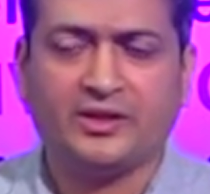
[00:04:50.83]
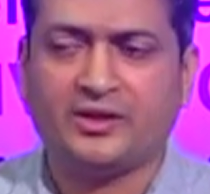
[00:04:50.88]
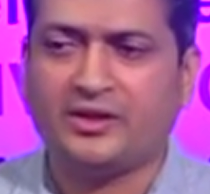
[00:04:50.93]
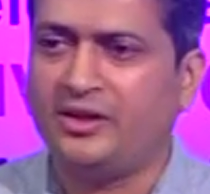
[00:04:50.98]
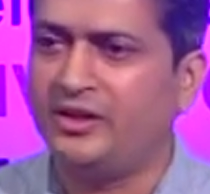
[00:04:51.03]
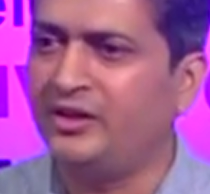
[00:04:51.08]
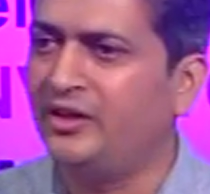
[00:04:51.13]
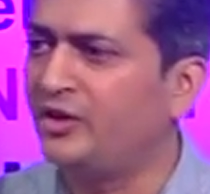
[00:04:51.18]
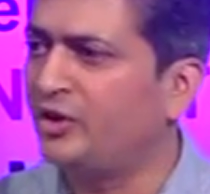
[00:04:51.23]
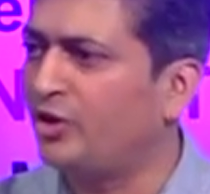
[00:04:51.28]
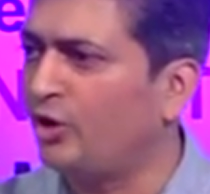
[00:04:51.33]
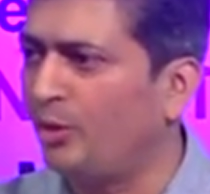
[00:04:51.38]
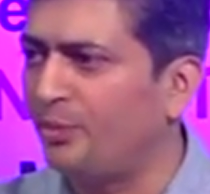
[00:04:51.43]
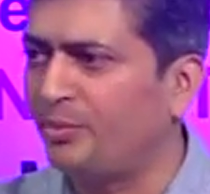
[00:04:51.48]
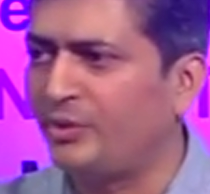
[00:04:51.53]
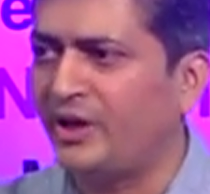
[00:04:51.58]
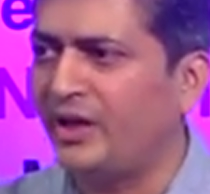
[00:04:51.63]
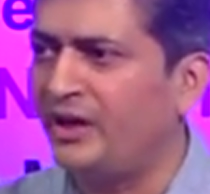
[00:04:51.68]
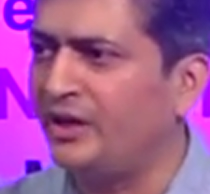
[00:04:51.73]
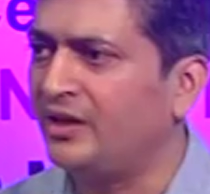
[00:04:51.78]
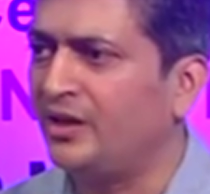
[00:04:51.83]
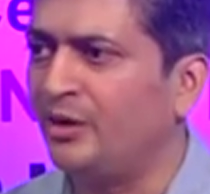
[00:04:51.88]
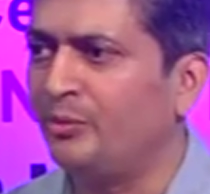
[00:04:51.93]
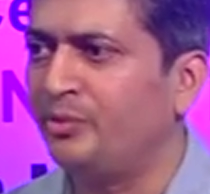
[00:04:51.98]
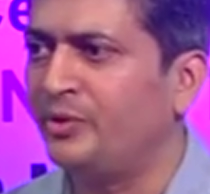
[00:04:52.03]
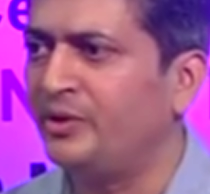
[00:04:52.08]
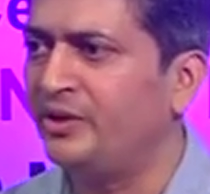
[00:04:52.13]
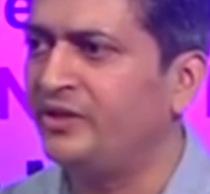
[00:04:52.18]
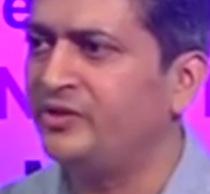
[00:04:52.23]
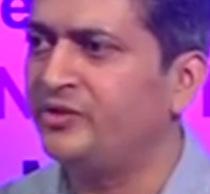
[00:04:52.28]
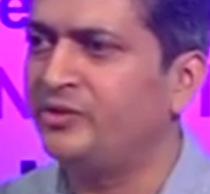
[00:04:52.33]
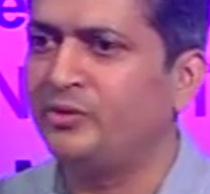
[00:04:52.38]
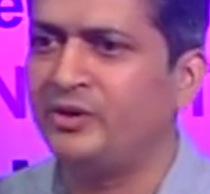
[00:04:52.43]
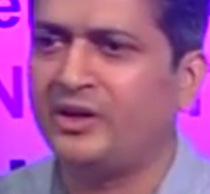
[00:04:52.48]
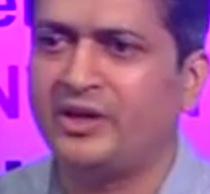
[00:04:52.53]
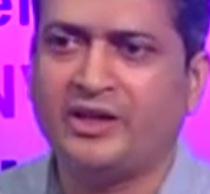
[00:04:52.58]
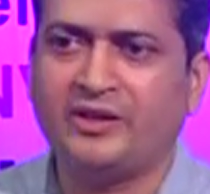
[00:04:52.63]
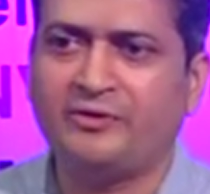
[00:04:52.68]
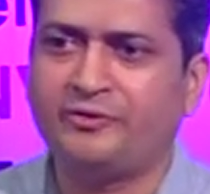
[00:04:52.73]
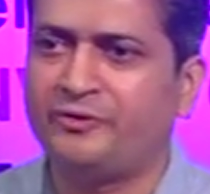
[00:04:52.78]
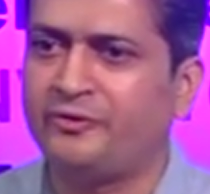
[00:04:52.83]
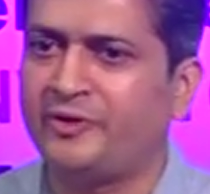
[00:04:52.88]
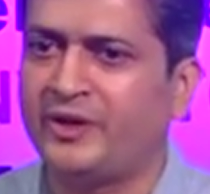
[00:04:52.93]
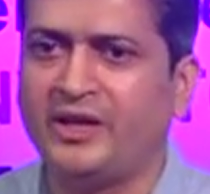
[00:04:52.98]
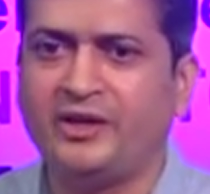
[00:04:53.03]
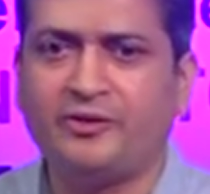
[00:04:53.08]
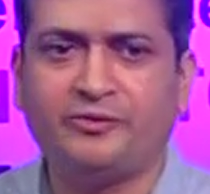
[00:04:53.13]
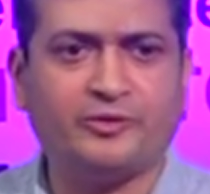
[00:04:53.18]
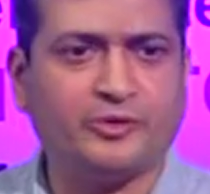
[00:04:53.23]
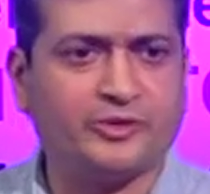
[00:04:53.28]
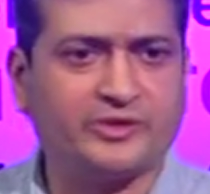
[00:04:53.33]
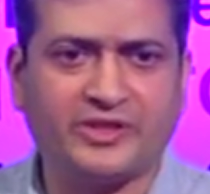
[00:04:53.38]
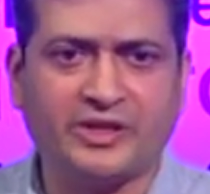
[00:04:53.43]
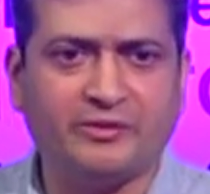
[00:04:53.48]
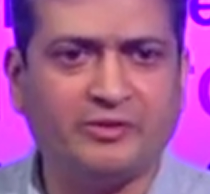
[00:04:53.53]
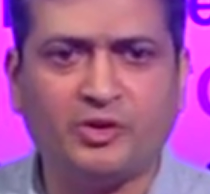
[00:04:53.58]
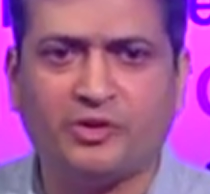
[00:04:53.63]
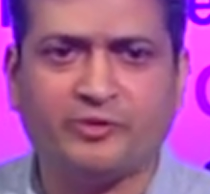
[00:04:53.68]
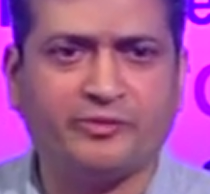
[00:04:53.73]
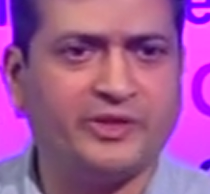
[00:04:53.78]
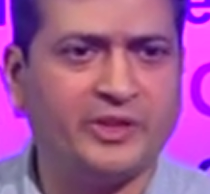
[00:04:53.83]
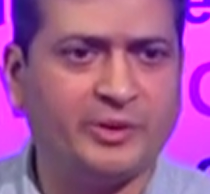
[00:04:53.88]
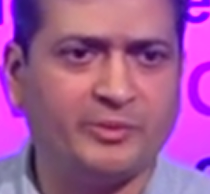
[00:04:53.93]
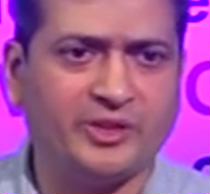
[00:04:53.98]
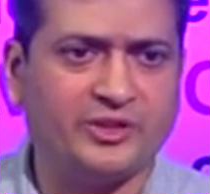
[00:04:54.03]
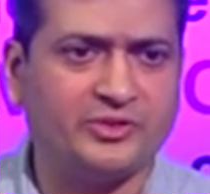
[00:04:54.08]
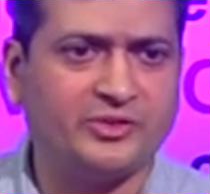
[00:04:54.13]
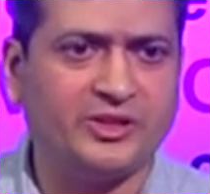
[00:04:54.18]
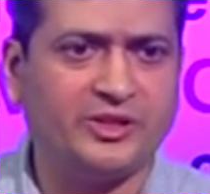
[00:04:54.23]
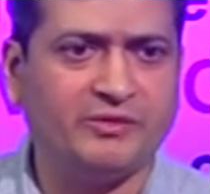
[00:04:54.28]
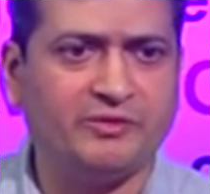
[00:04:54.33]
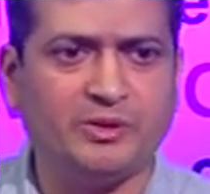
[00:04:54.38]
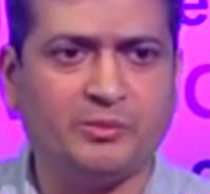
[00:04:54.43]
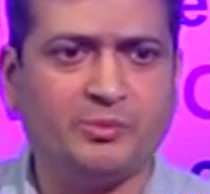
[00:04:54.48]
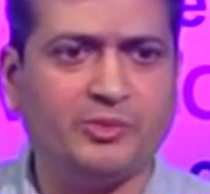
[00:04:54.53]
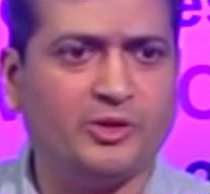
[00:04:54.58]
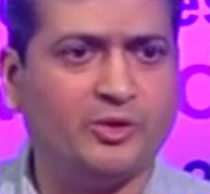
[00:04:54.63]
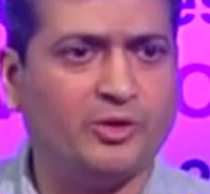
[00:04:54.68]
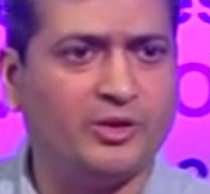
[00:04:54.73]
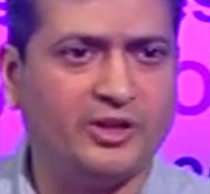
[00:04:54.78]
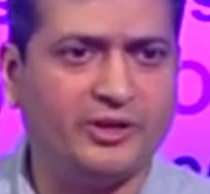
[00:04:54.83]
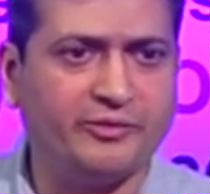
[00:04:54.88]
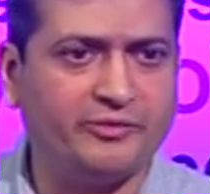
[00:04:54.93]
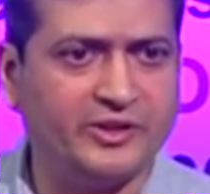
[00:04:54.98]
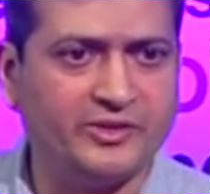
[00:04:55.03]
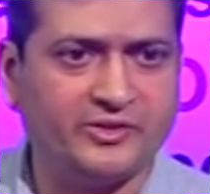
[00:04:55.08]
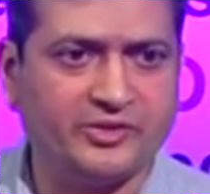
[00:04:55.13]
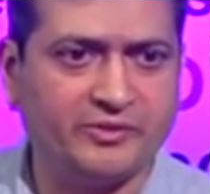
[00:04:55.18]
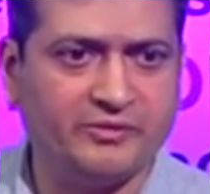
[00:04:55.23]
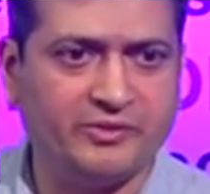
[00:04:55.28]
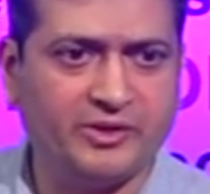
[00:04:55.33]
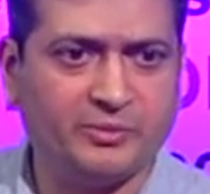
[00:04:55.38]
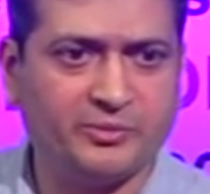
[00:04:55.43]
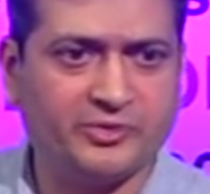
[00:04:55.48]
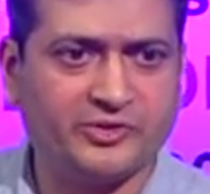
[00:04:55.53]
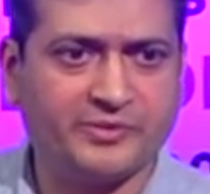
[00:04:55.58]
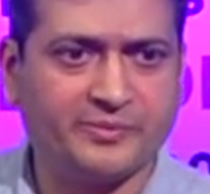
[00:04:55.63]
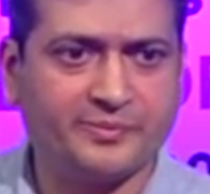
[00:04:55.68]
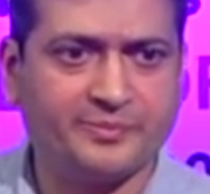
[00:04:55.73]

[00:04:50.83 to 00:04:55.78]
in the top 10 companies, you will have 5 or 7 of them actually will be all defensive names.